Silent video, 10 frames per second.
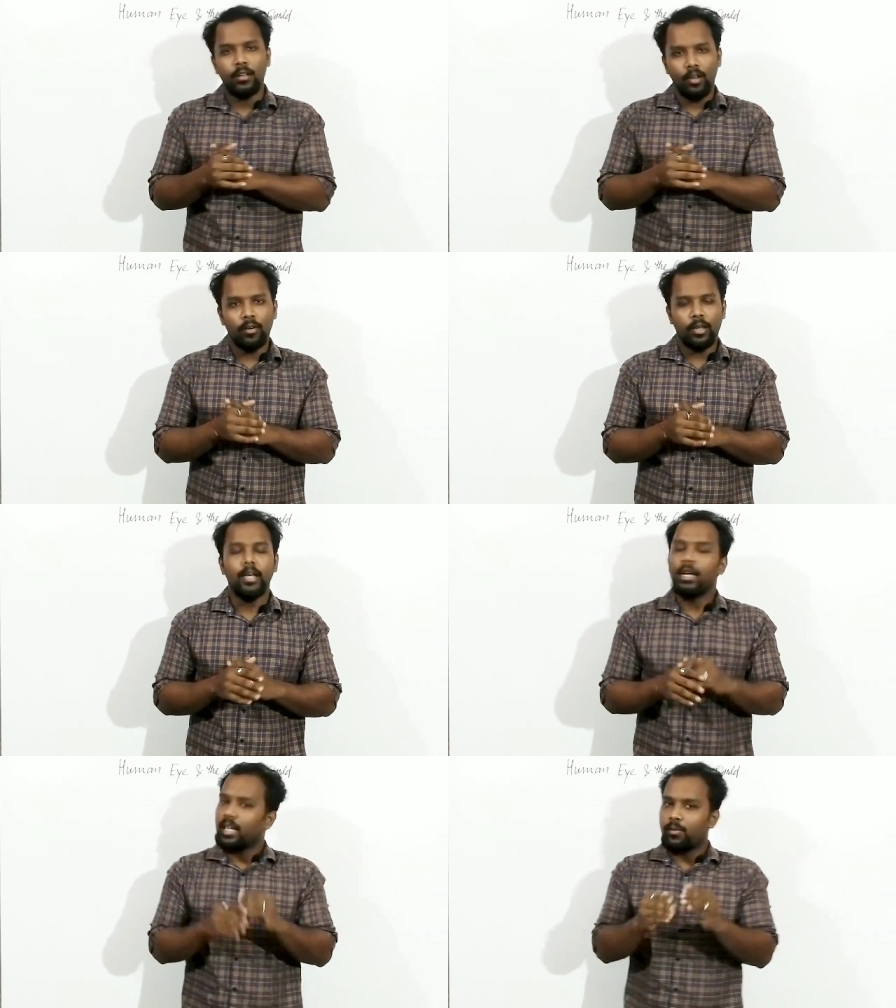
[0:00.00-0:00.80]
Okay,
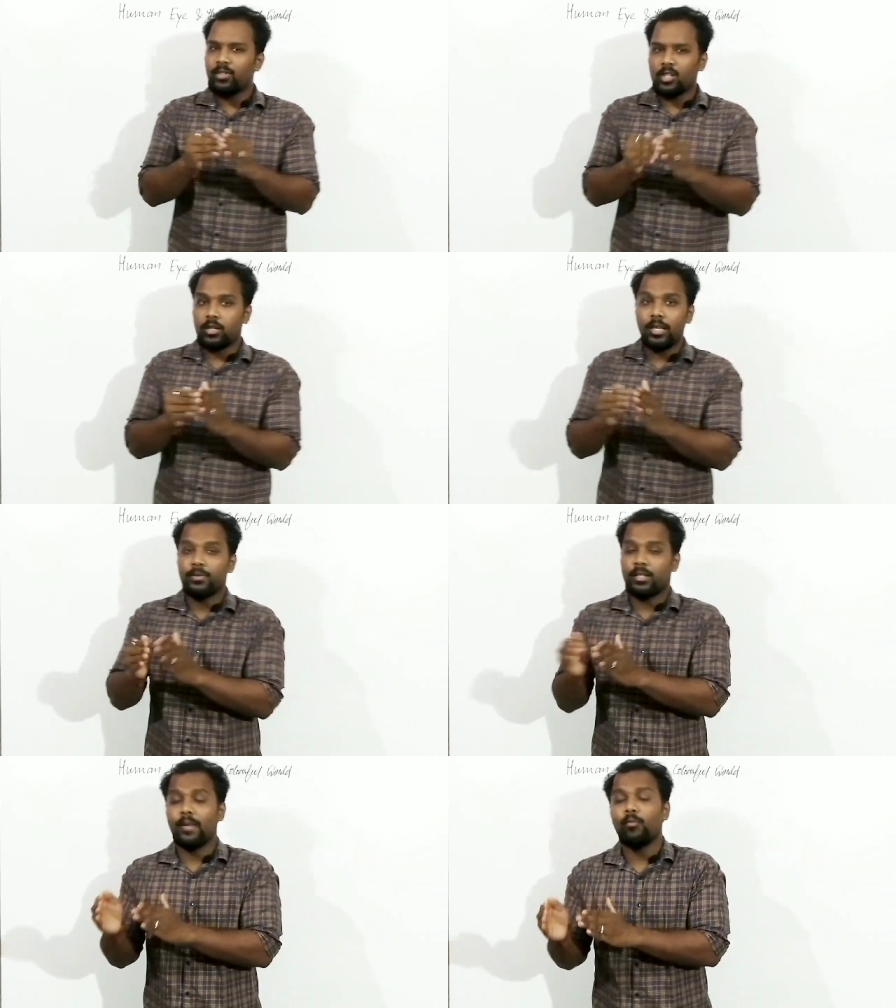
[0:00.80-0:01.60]
if you just
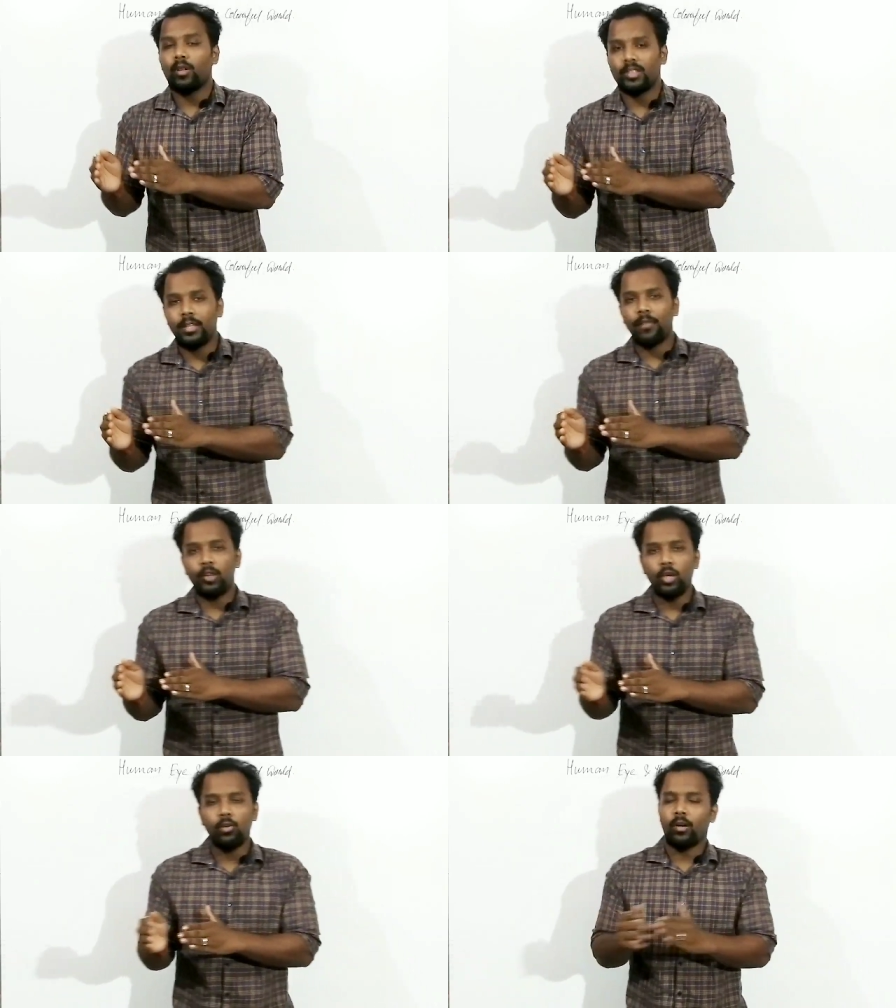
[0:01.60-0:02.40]
keep watching that
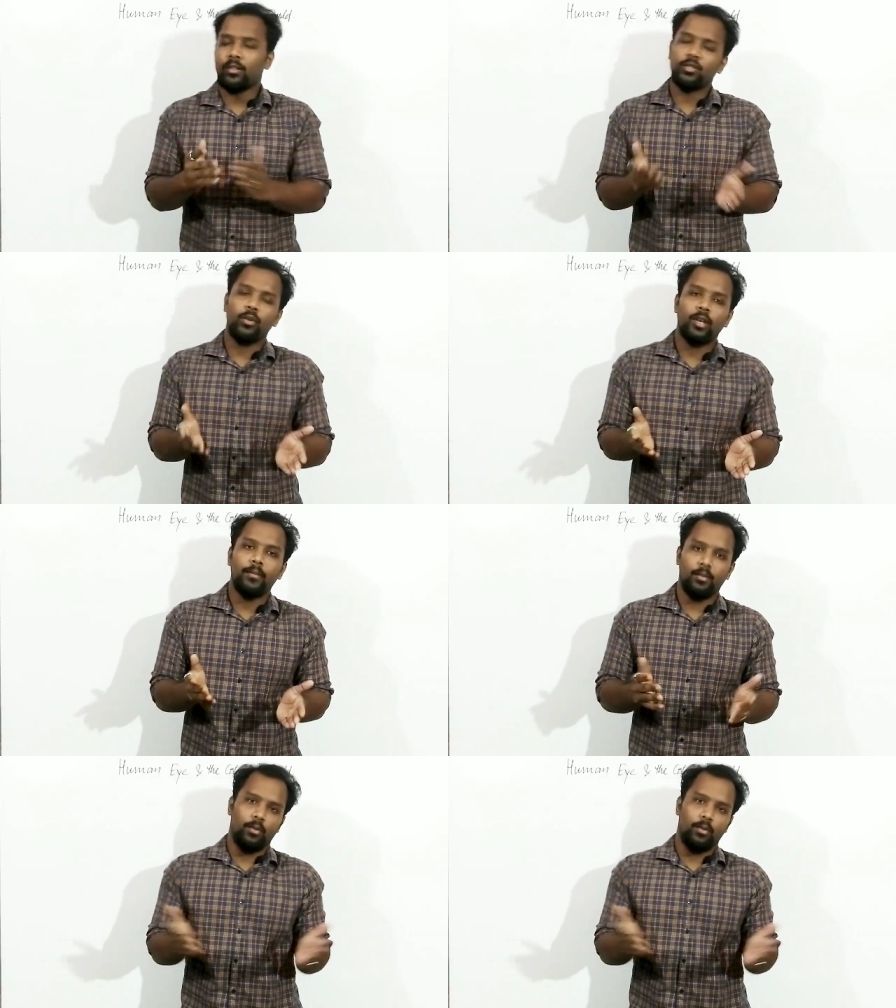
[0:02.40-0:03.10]
video, what is going to happen?